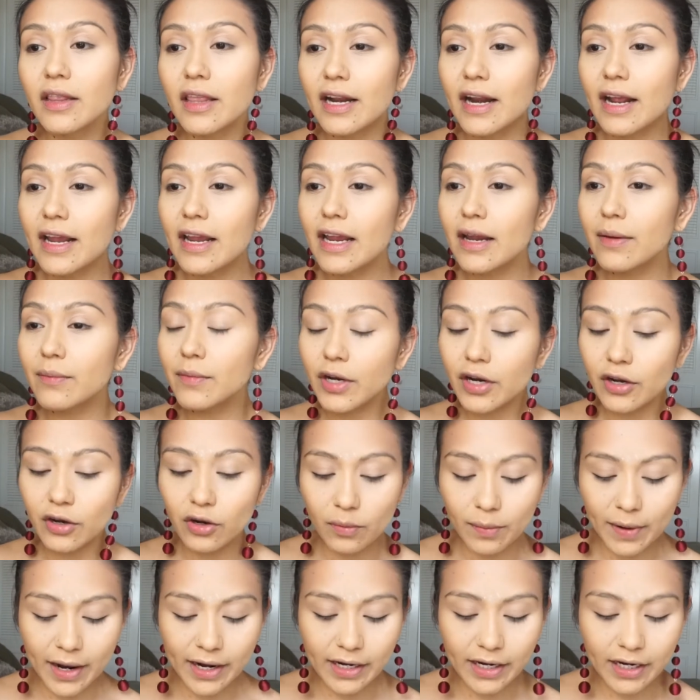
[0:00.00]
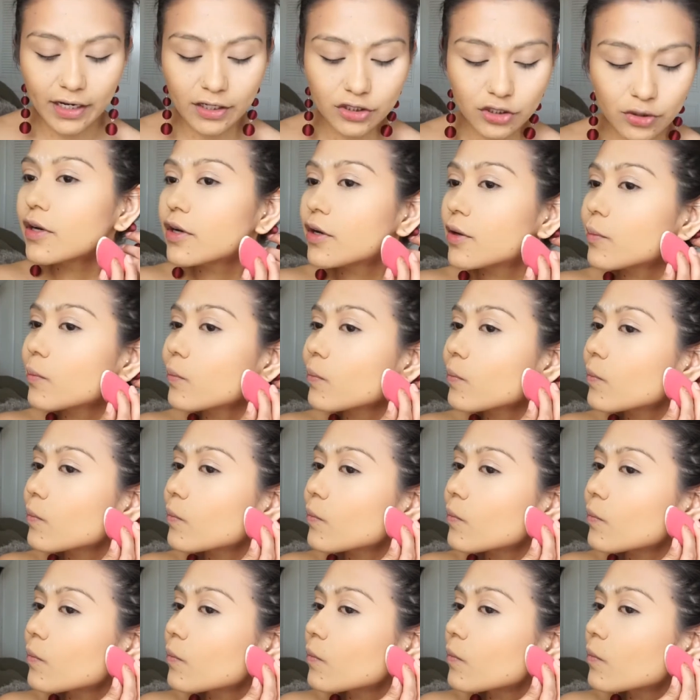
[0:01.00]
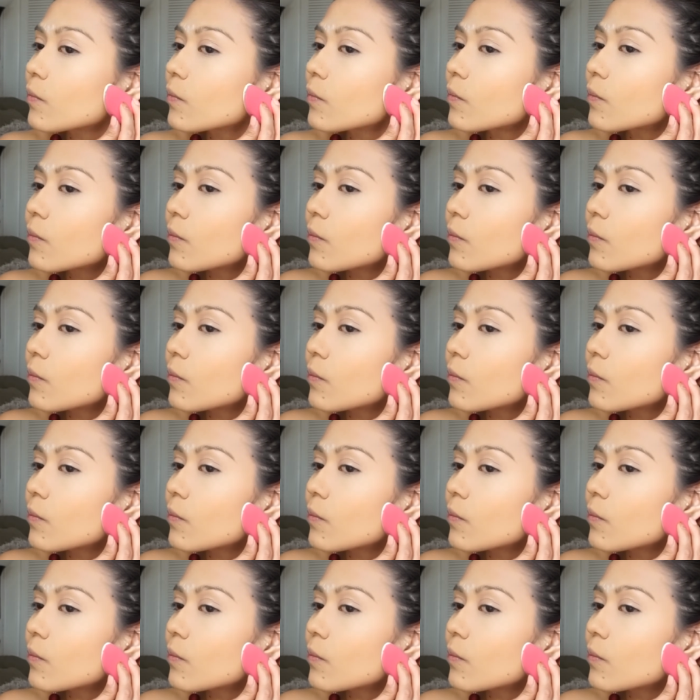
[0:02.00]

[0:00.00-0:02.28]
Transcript: Then I am going to go back into my powder.